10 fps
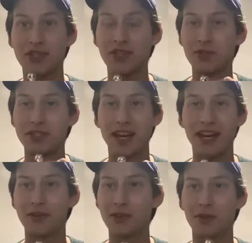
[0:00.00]
that you just
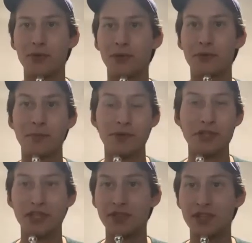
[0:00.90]
had to go through with the
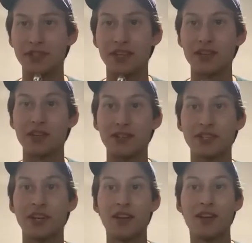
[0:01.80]
machine translators.